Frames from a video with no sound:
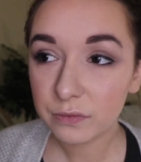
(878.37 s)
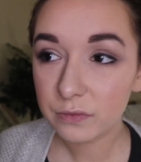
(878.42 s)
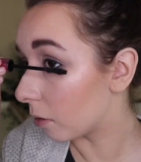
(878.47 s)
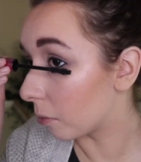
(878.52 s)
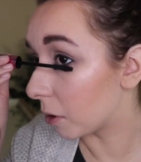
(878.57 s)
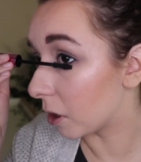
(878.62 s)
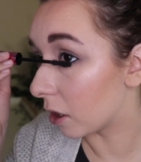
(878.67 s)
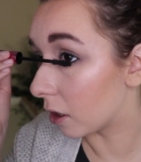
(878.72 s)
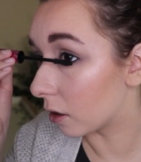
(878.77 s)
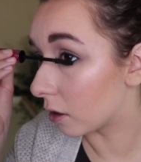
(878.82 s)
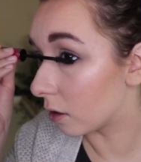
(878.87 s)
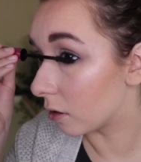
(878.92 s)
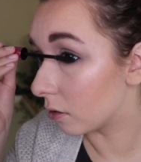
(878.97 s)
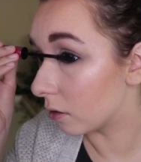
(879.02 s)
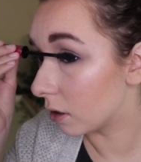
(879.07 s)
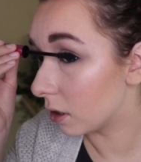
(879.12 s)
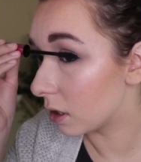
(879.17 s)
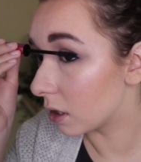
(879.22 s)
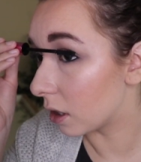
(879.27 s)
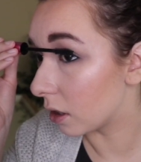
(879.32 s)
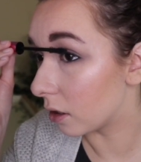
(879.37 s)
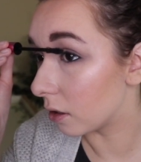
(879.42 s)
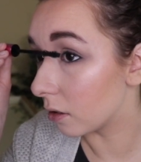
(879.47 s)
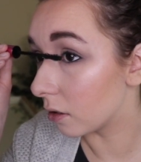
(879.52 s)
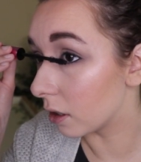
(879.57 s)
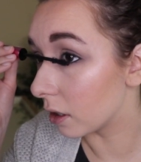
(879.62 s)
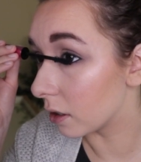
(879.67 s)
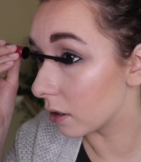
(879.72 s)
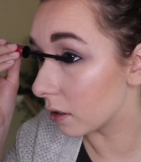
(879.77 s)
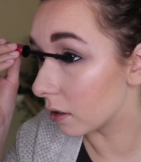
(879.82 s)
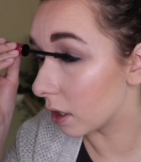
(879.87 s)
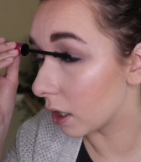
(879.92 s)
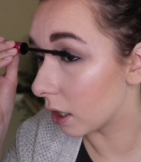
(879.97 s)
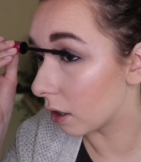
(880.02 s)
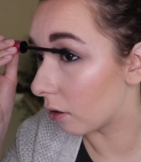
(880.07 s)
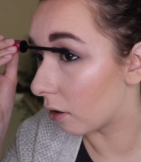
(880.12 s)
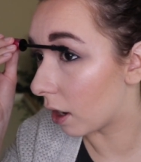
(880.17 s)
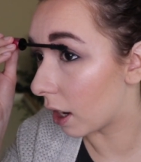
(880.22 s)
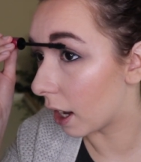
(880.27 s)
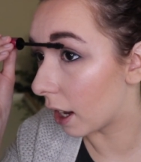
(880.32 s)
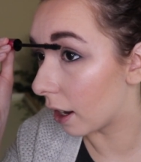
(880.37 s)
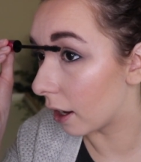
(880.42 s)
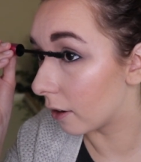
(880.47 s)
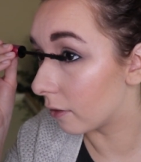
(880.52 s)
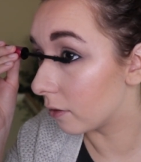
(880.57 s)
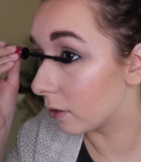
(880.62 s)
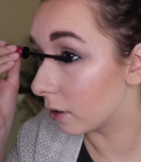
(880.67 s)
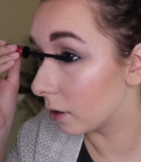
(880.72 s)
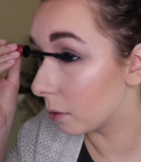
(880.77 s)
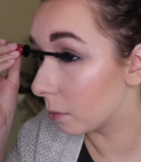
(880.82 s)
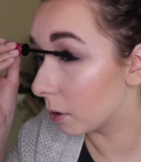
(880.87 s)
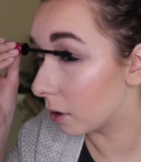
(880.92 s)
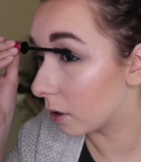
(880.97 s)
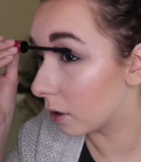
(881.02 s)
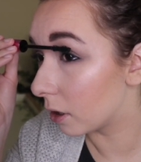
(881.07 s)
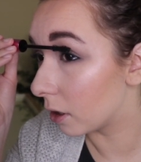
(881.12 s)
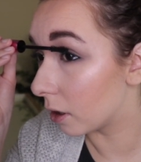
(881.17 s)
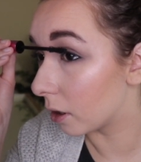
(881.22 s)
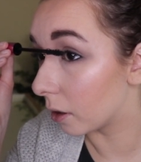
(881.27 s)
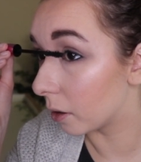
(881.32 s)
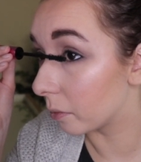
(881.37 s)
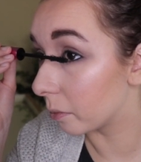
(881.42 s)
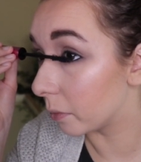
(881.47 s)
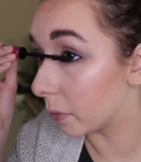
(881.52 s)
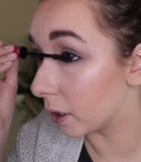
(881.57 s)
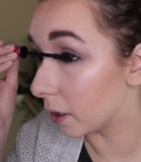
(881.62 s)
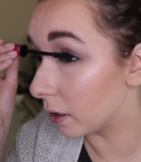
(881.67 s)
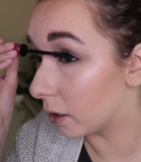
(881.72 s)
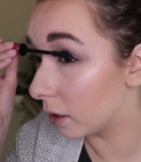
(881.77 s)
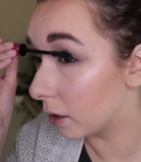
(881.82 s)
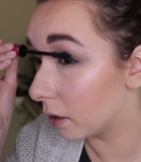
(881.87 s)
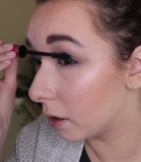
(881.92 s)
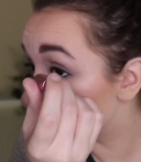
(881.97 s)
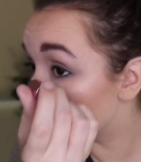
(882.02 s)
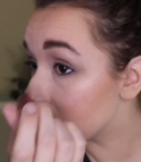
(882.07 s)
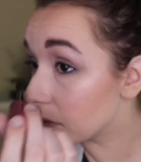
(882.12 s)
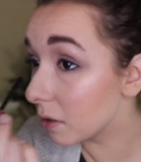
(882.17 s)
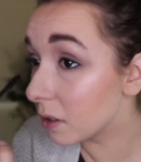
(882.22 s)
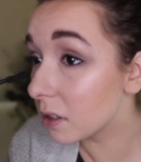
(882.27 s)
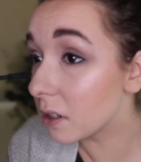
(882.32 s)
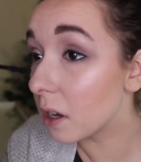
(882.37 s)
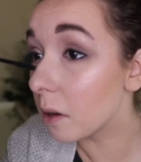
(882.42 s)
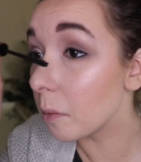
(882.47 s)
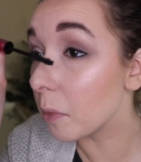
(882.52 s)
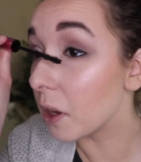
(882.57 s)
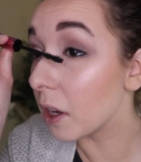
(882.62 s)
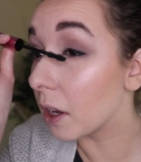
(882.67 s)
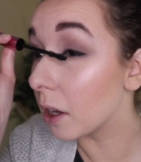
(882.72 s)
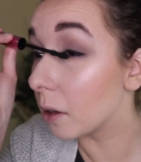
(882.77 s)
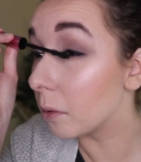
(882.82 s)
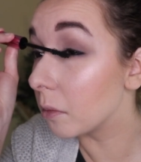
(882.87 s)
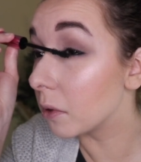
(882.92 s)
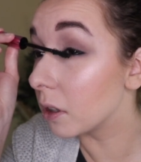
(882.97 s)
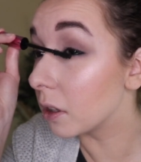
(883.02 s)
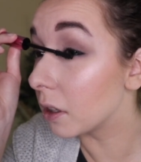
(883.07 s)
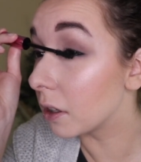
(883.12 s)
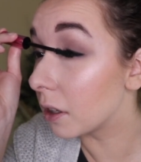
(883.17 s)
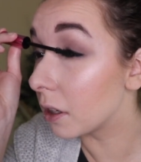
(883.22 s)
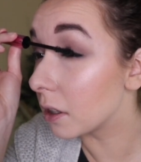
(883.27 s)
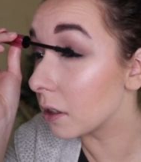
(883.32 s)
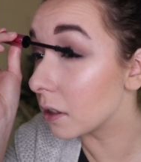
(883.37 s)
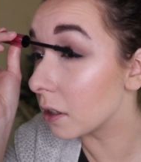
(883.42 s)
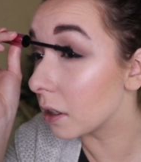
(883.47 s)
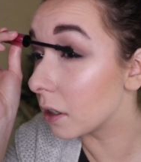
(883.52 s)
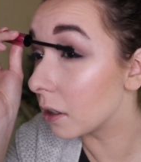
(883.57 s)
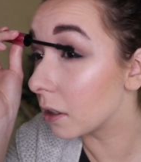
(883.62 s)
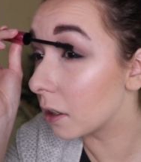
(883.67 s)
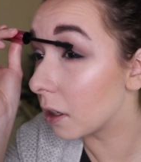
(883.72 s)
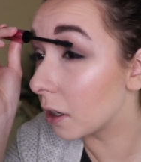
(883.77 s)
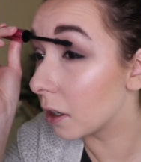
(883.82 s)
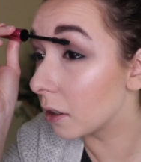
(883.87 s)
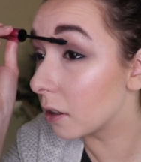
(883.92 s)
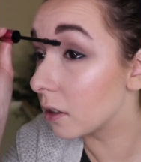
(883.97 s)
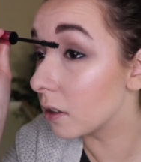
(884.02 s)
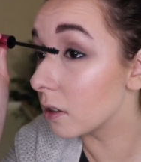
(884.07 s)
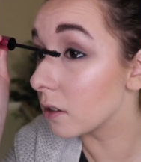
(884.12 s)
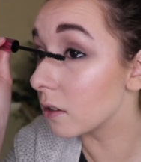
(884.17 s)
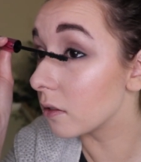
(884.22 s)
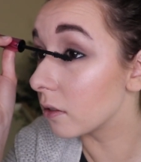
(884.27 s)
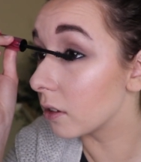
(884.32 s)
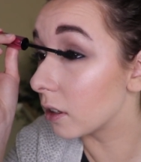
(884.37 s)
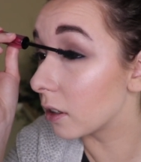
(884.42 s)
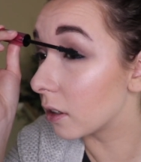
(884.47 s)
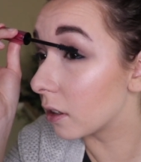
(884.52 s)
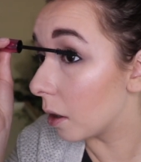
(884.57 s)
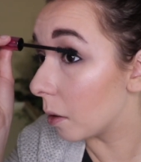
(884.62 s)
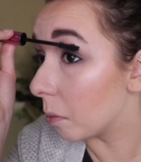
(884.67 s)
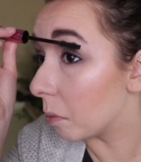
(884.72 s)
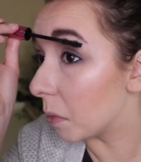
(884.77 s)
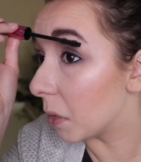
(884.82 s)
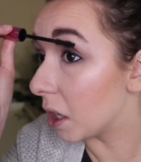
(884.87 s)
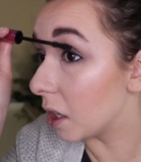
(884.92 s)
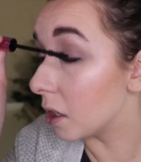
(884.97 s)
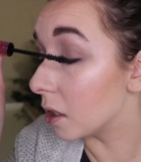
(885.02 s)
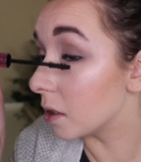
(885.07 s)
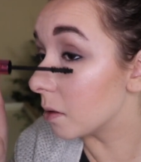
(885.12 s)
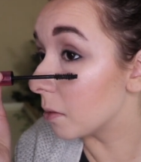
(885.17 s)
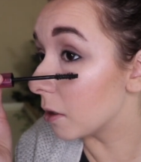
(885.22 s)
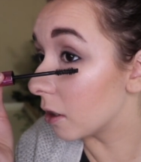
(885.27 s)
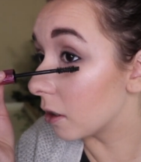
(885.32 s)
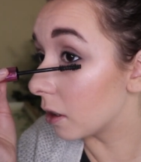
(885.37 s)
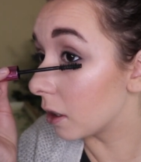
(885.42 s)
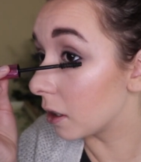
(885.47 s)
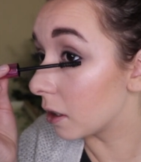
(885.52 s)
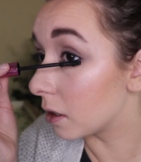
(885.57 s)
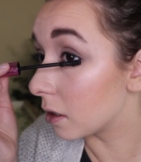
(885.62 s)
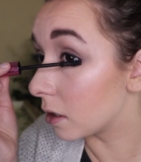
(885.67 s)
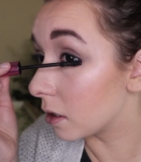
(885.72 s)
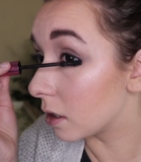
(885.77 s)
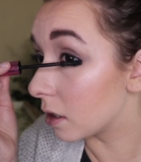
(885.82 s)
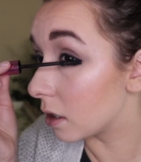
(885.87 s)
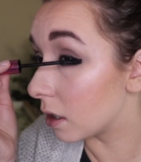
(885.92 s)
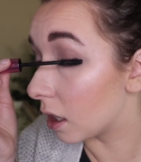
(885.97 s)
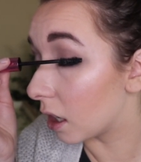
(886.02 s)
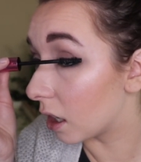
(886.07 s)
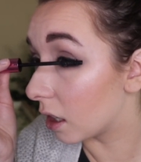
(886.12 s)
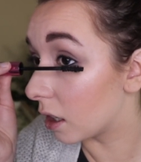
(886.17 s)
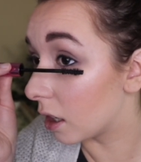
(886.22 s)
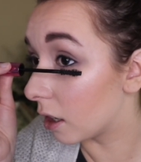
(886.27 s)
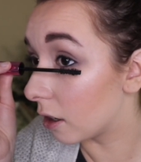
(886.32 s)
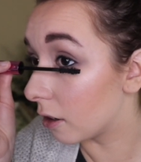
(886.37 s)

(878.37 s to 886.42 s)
I mean, I can only tell you guys how I feel about it on me. This one's not bad, but like I said, it kind of doesn't like amaze me or like stand